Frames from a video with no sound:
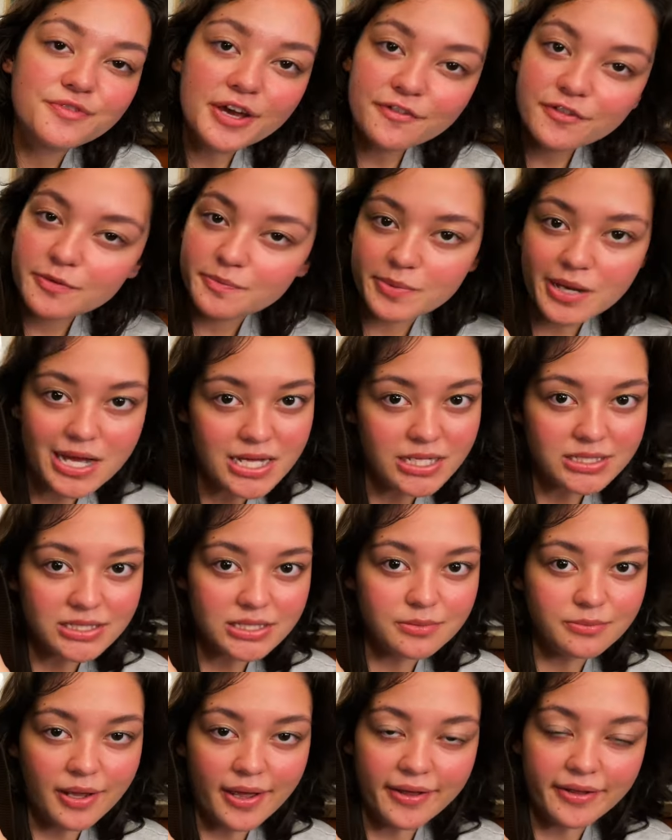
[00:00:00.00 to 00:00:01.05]
favorite bag
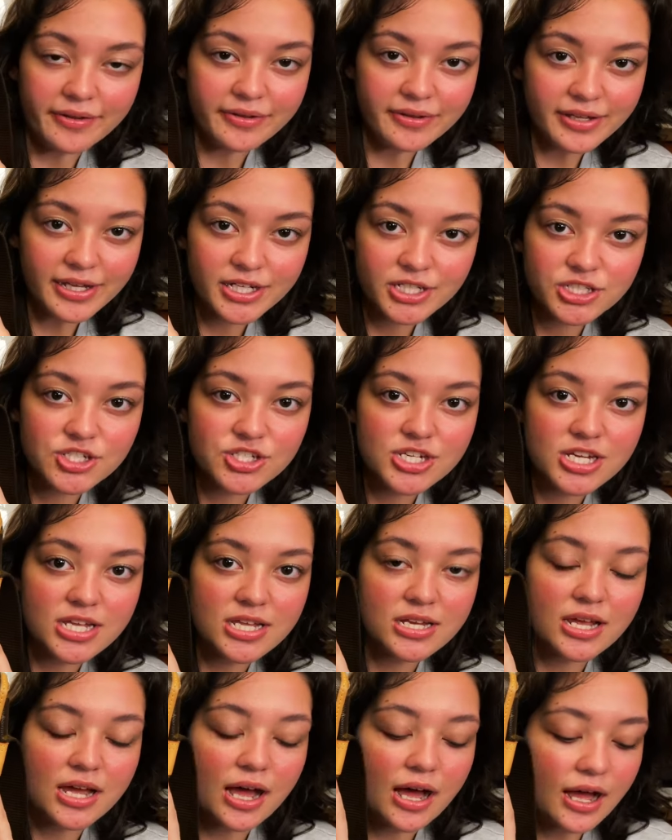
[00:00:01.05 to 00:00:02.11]
in my
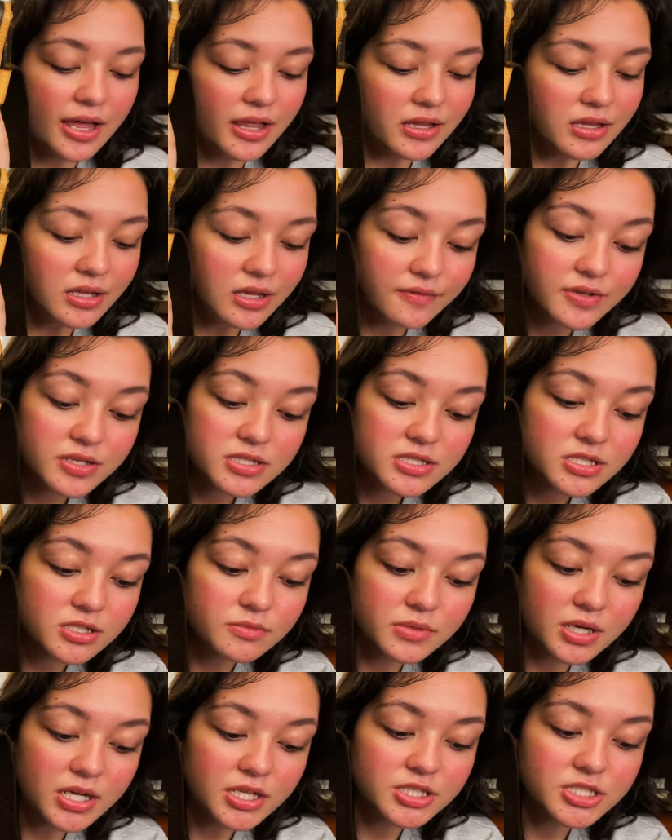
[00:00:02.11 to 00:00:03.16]
collection. I love it so
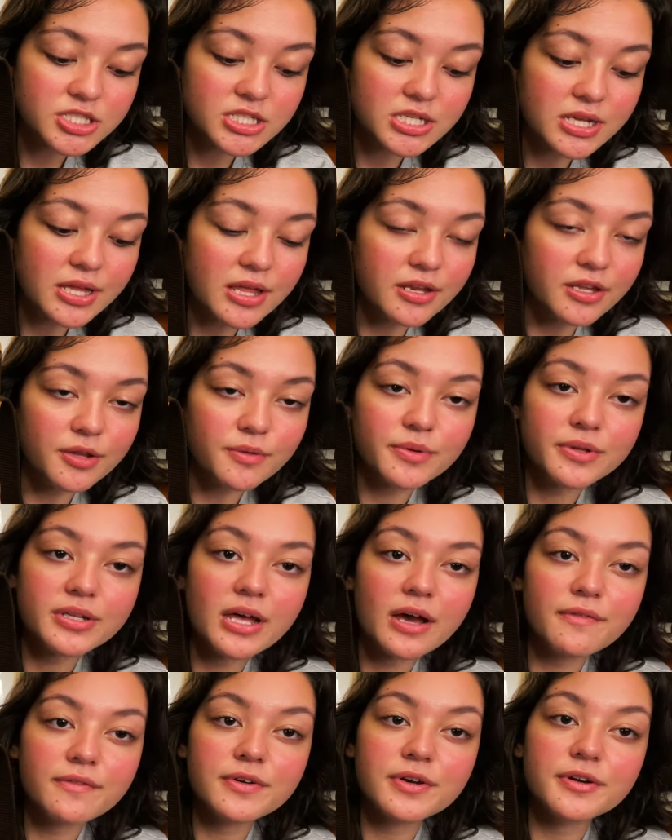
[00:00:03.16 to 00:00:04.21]
much and you will
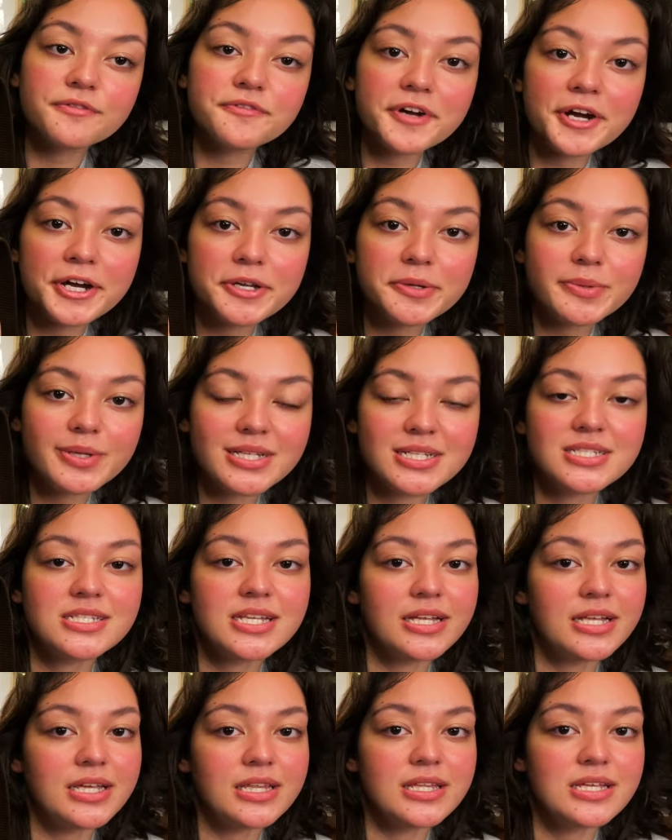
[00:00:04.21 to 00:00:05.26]
never find me
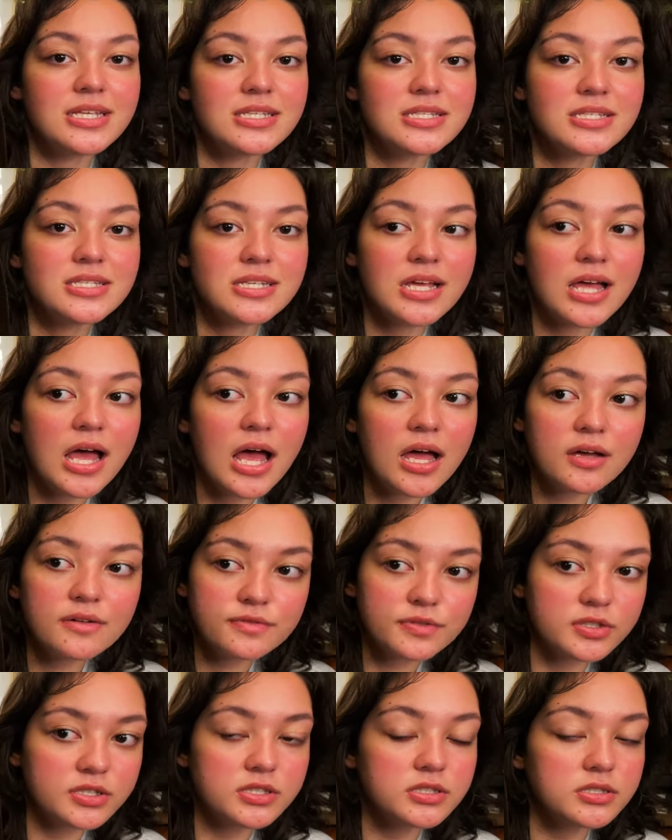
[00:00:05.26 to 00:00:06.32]
selling this
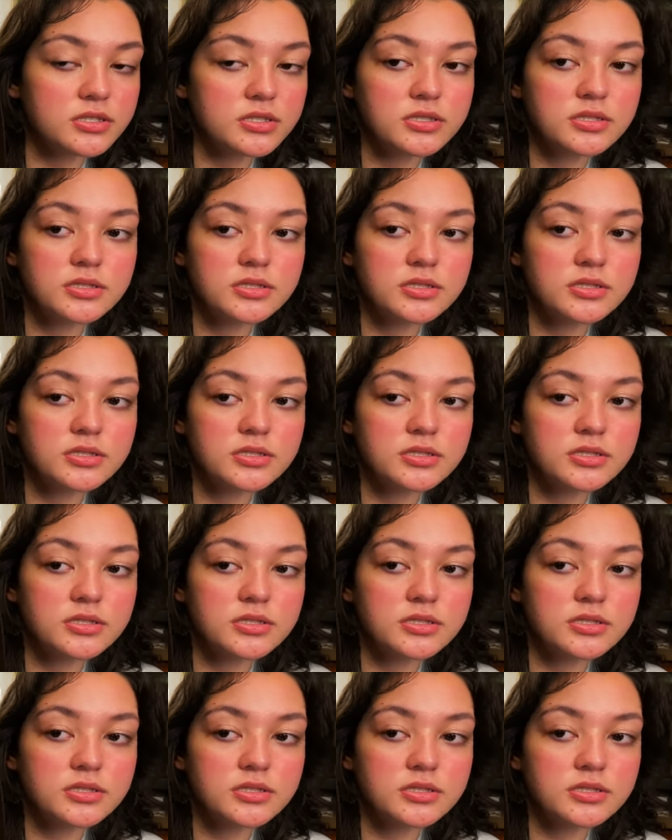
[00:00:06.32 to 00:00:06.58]
ever